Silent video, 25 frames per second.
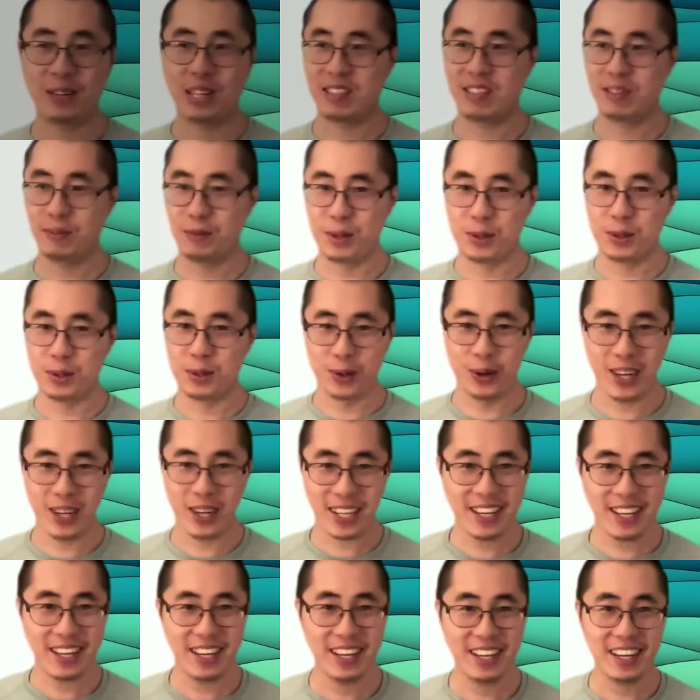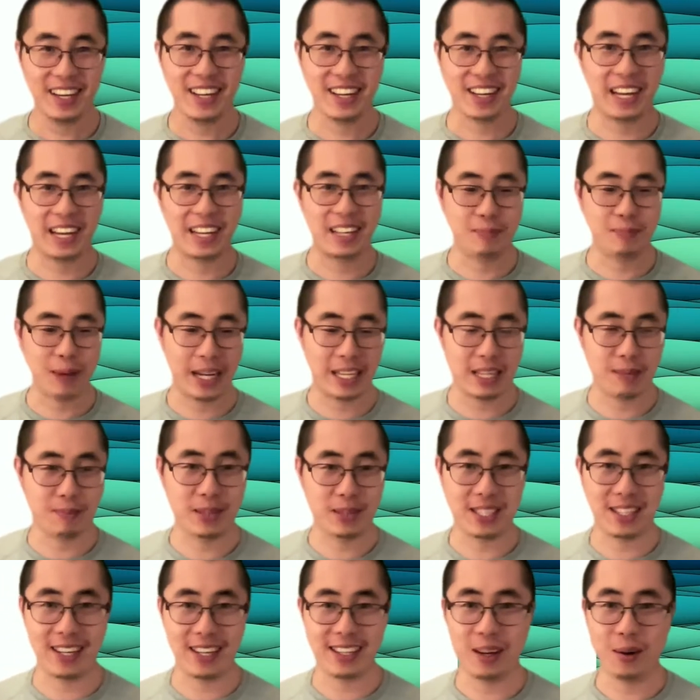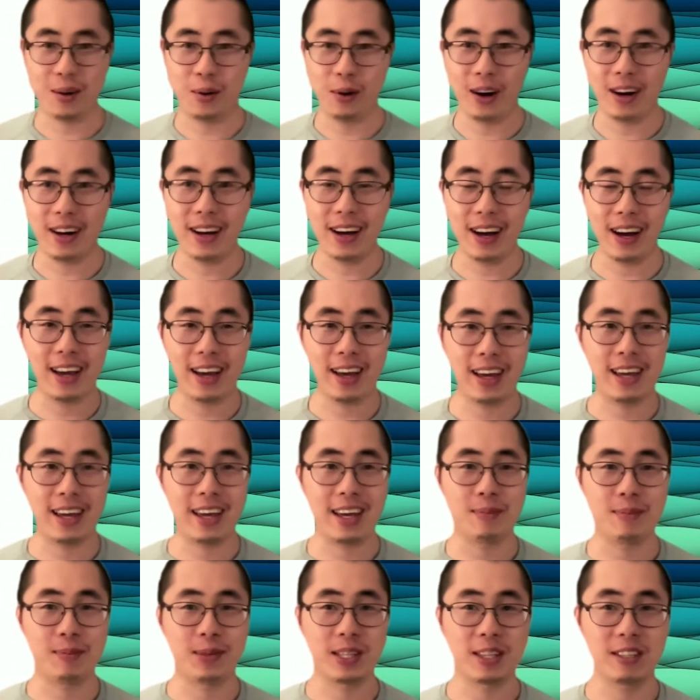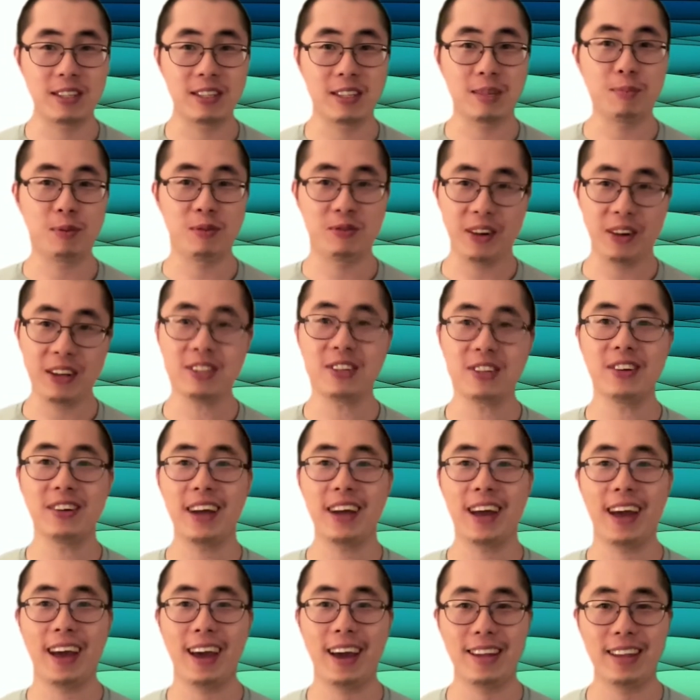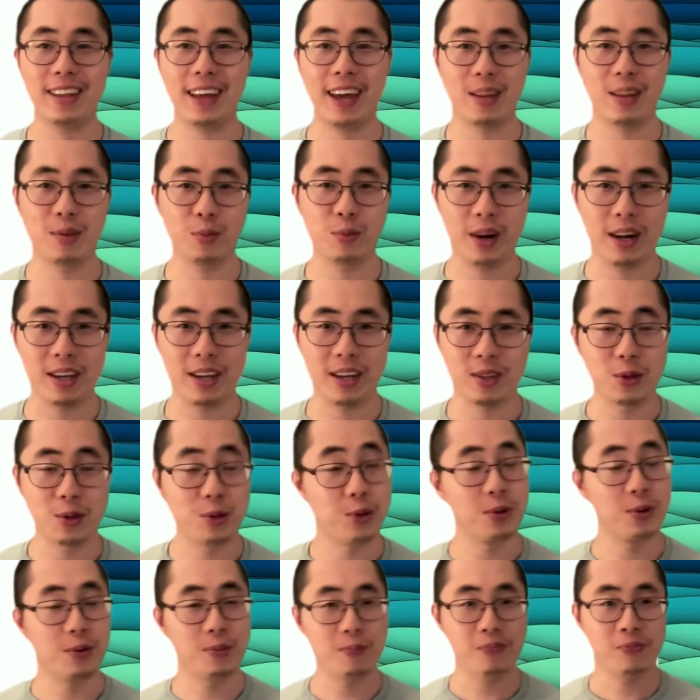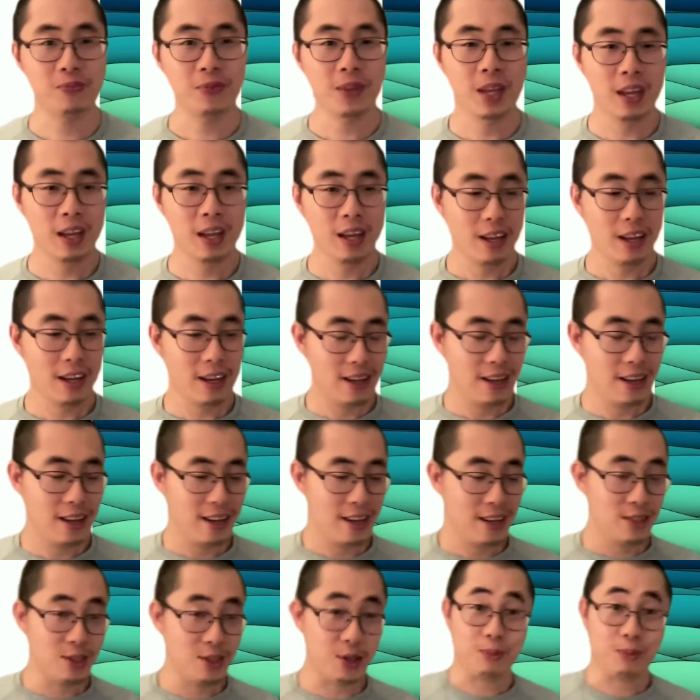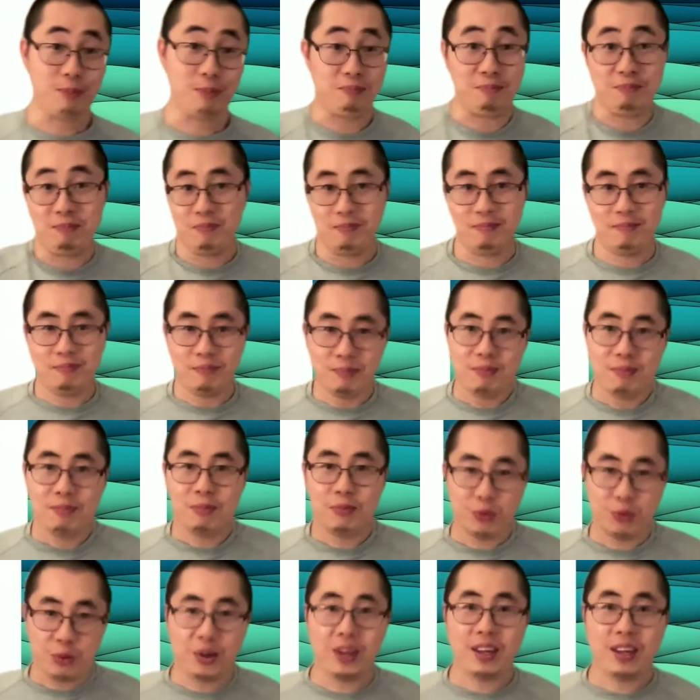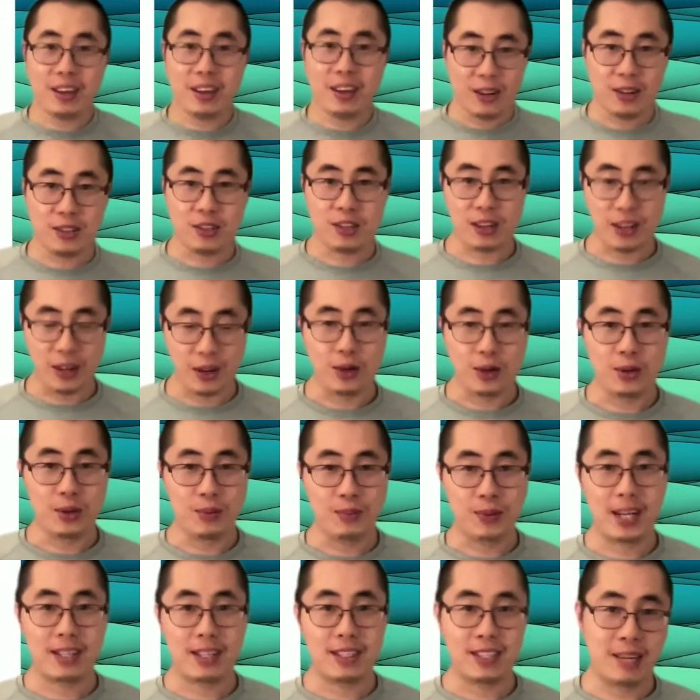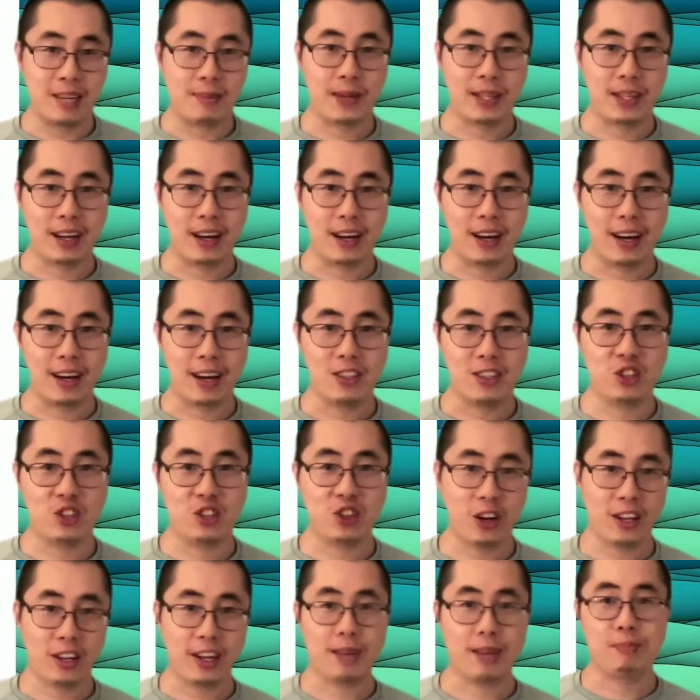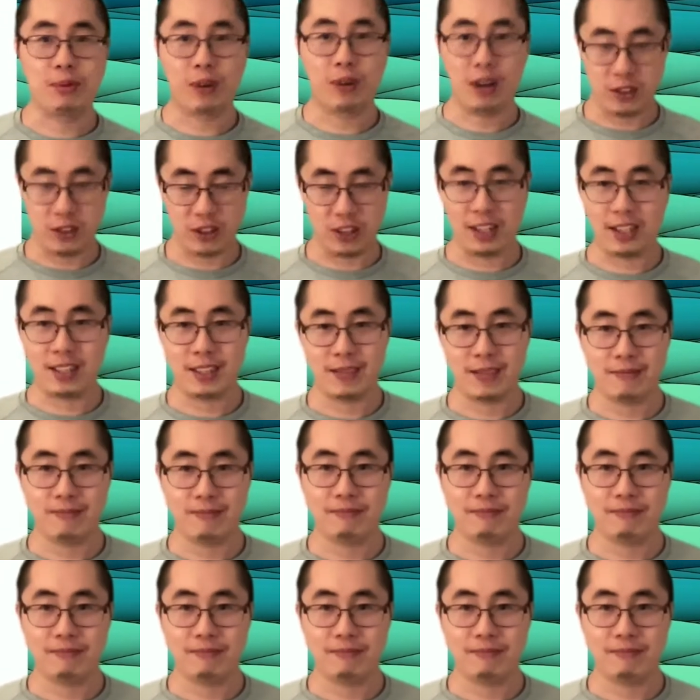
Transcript: Greetings from New York. Again, my name is Danny Huang. I am an assistant professor at NYU. So 3 years ago, my team and I started a project.